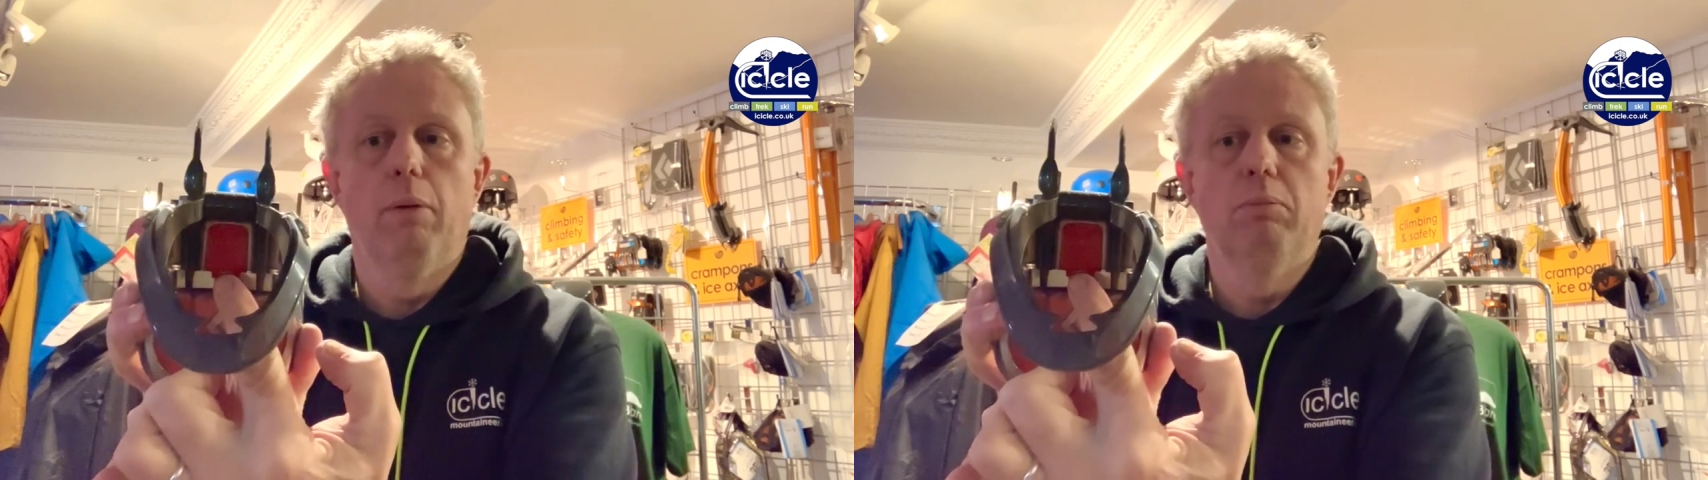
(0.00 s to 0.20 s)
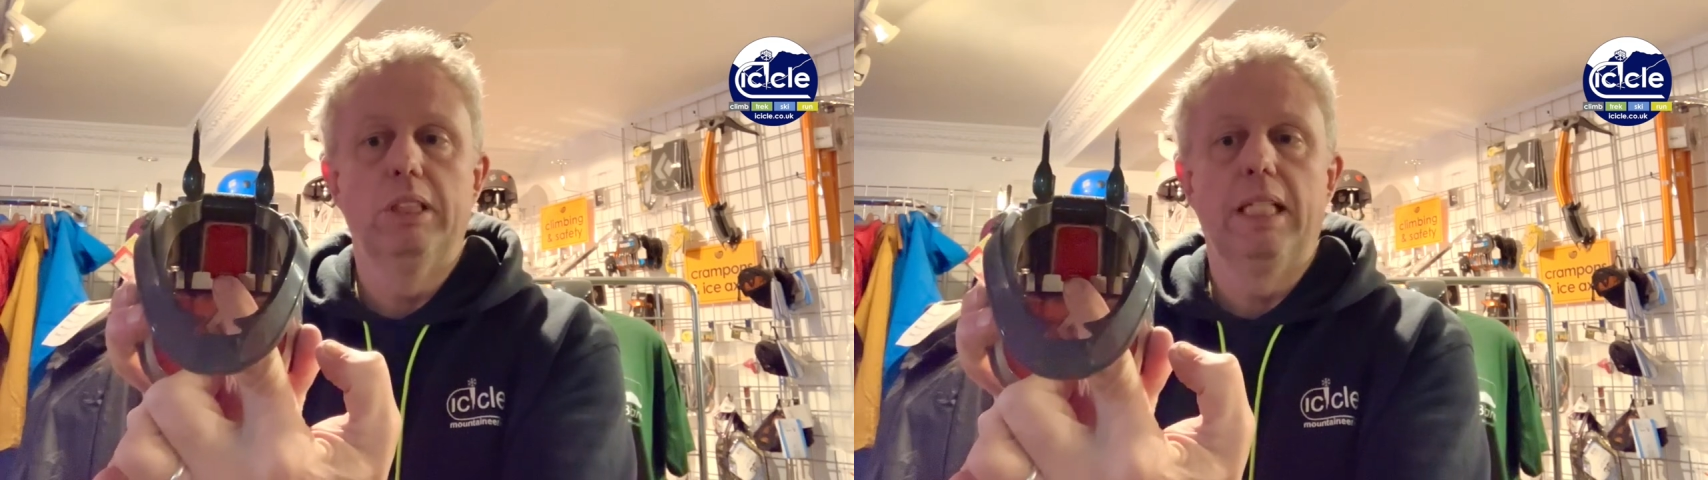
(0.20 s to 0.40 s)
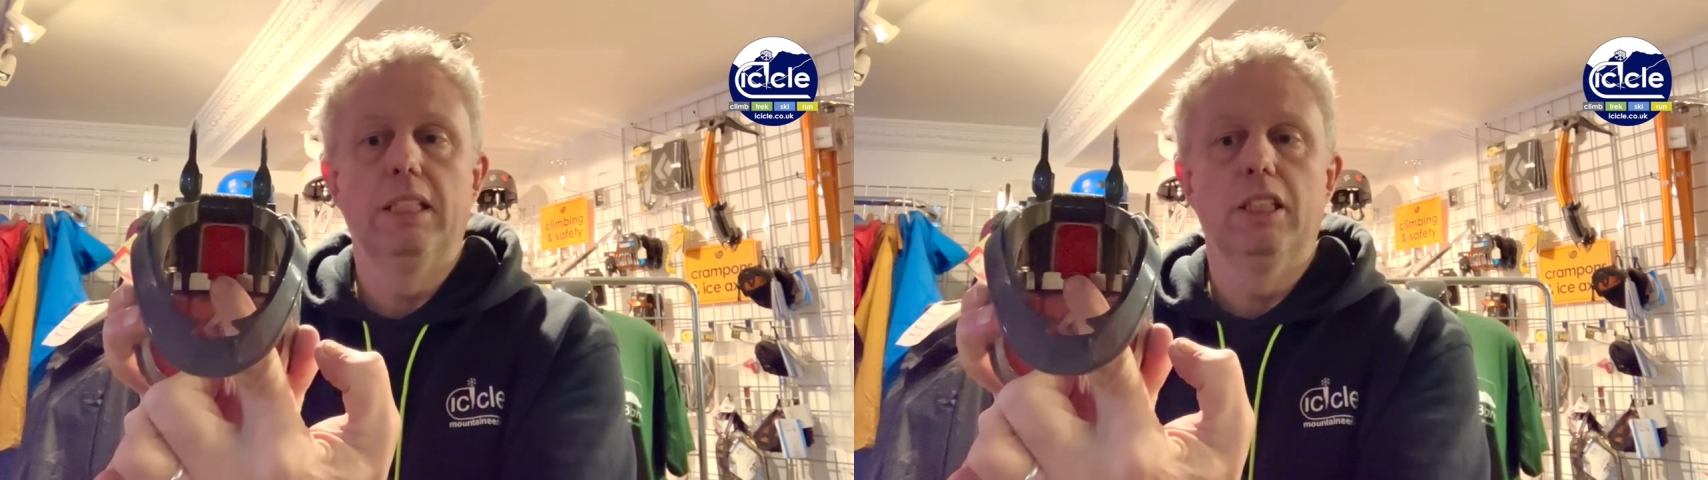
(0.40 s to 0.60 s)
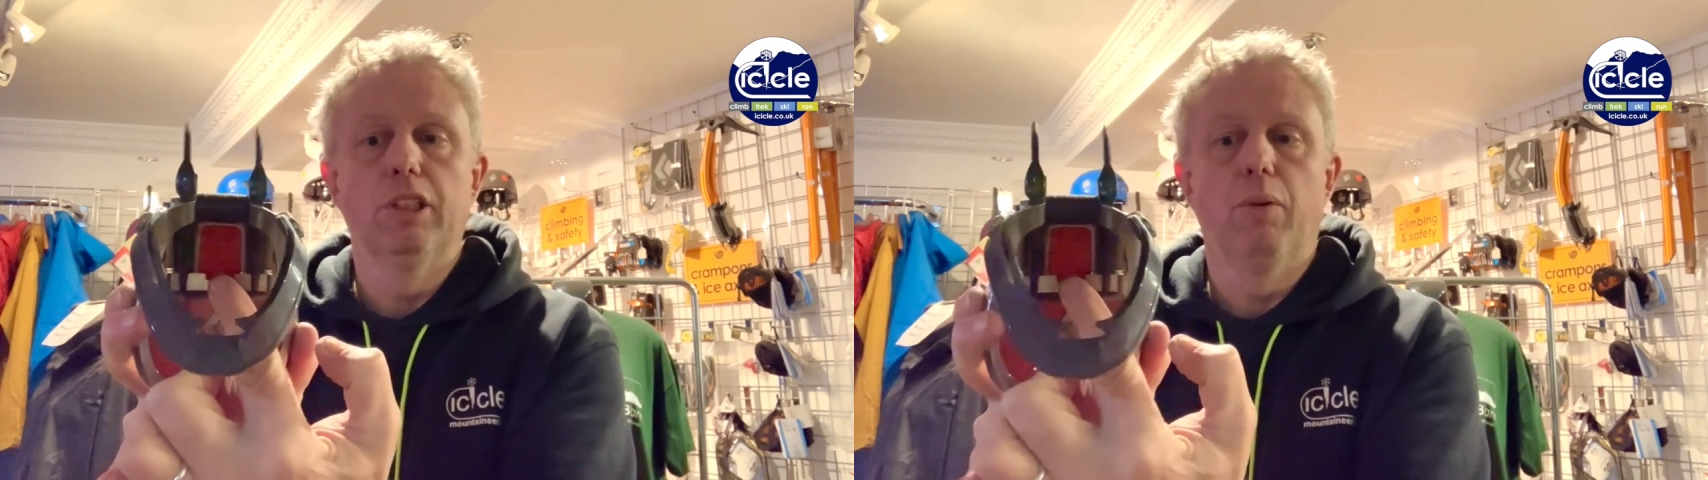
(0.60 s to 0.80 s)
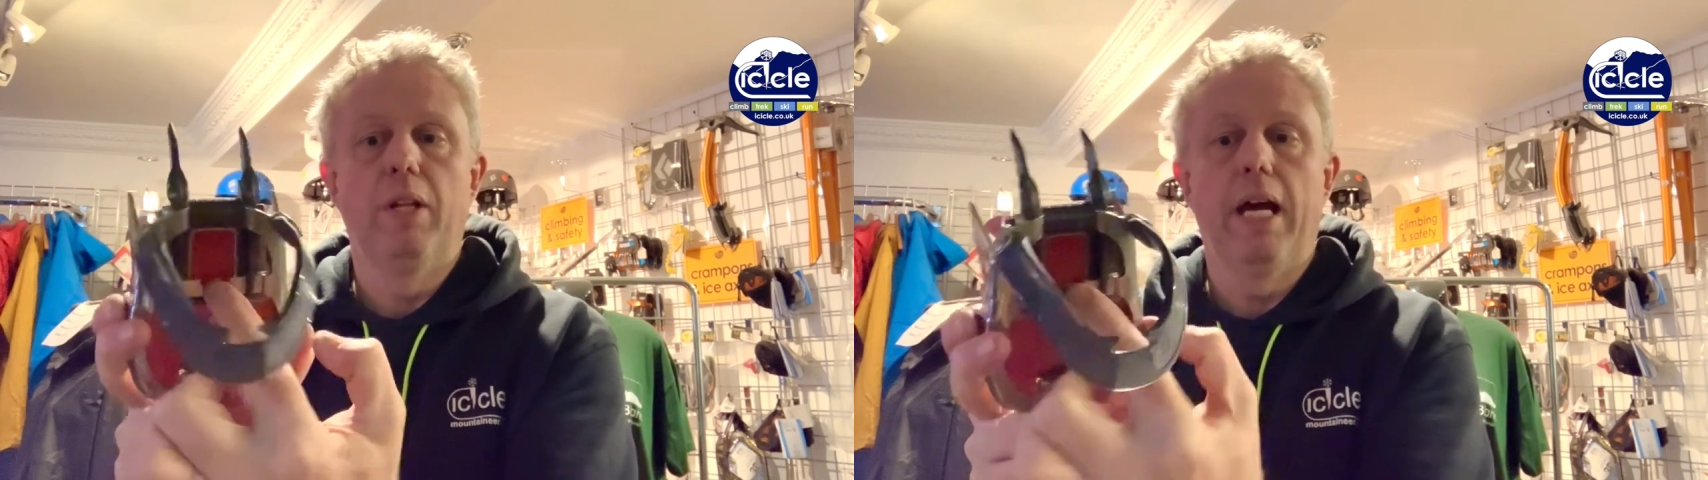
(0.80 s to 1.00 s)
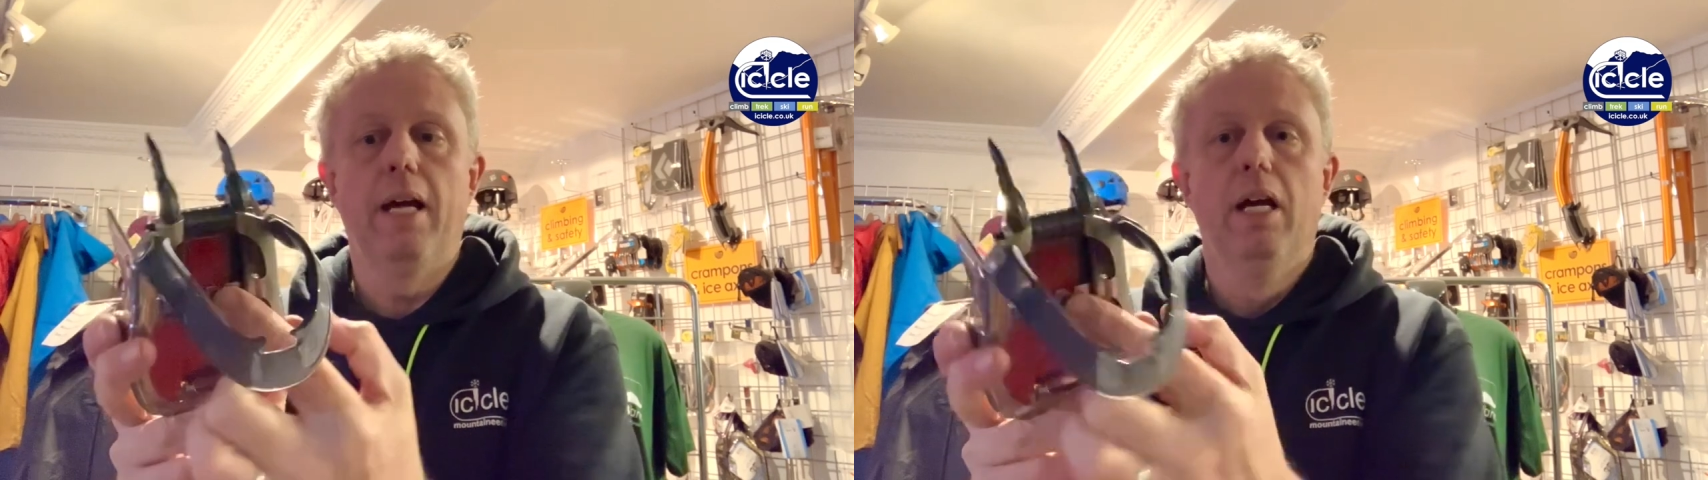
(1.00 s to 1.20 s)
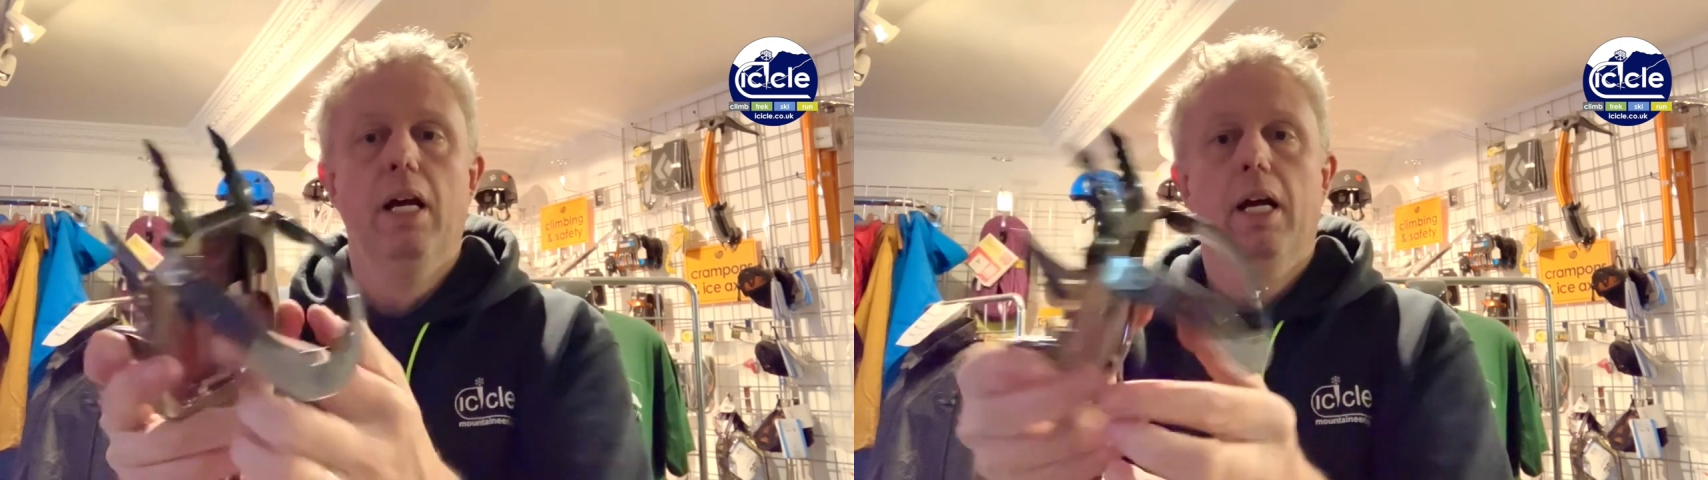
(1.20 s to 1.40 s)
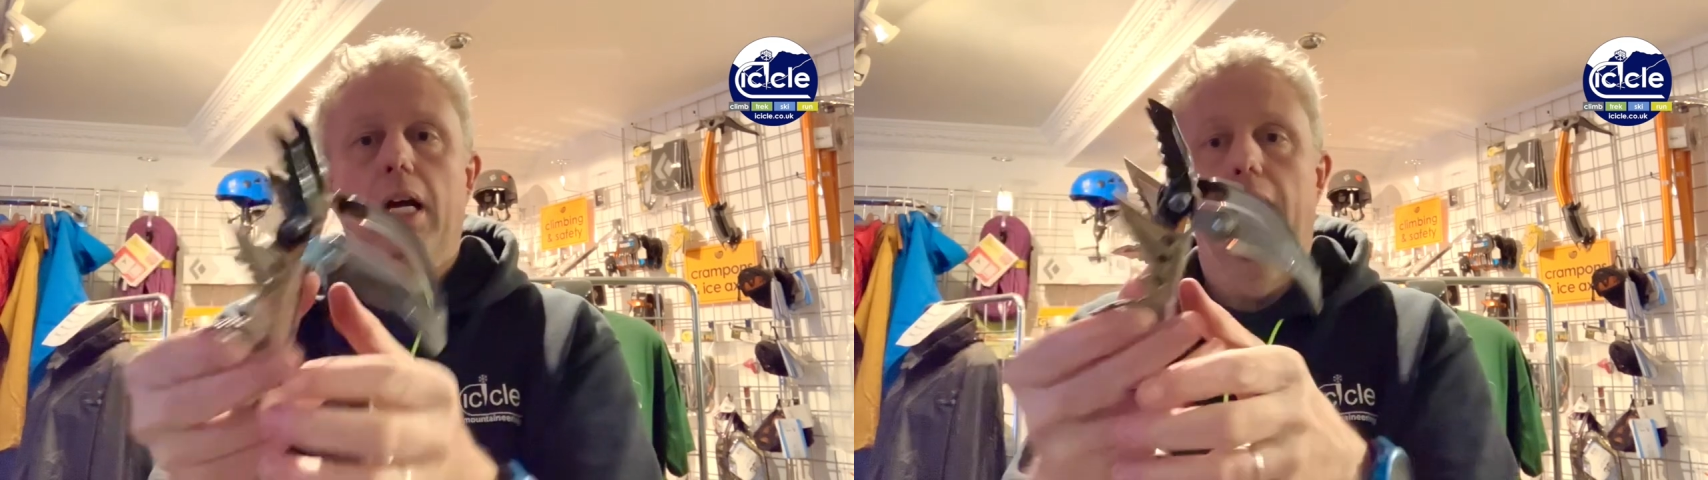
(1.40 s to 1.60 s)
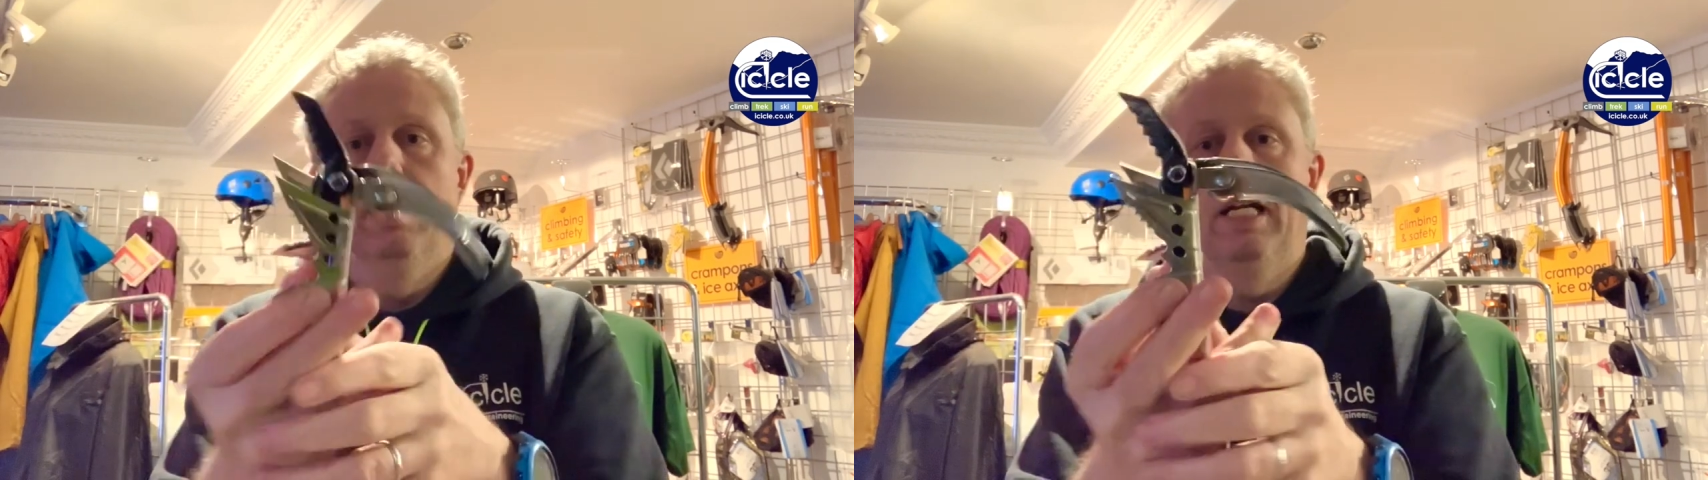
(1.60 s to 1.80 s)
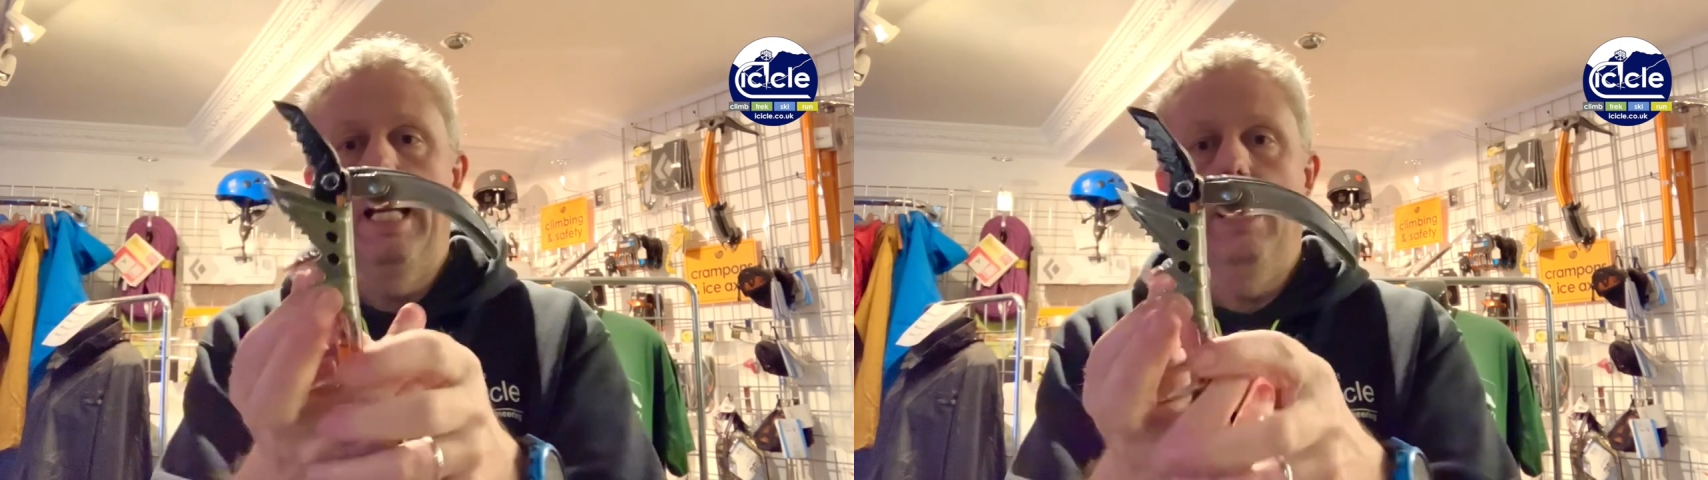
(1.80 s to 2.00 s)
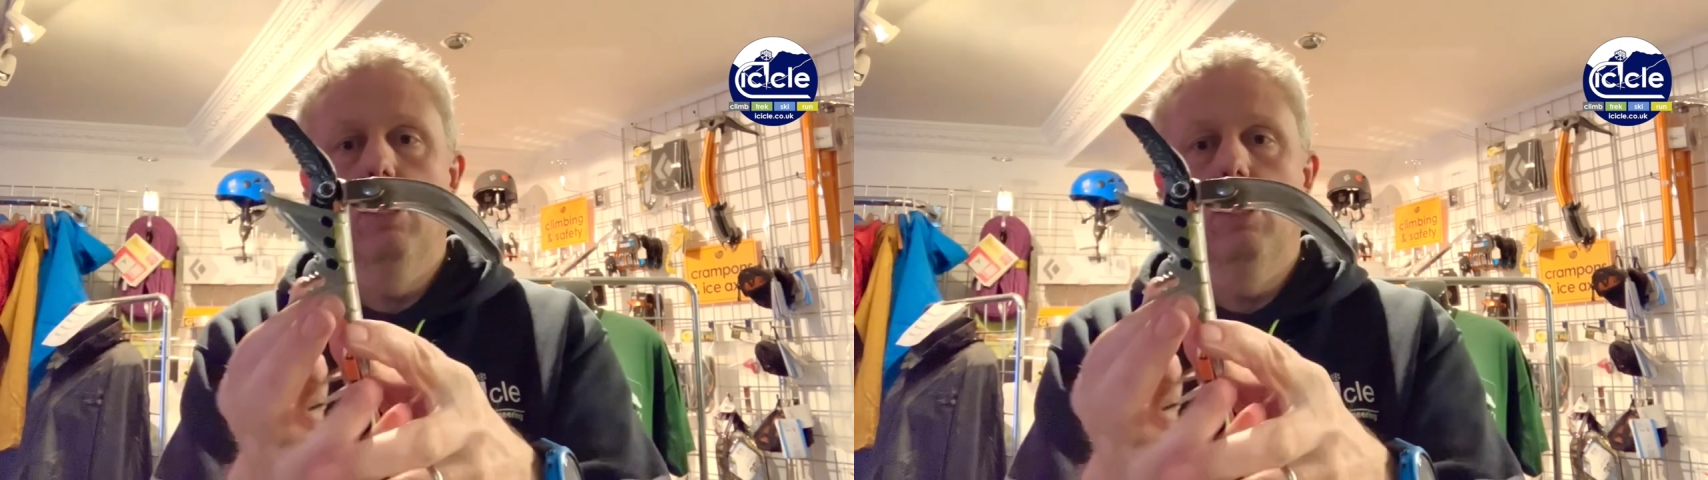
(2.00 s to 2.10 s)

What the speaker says: settings on there. And again,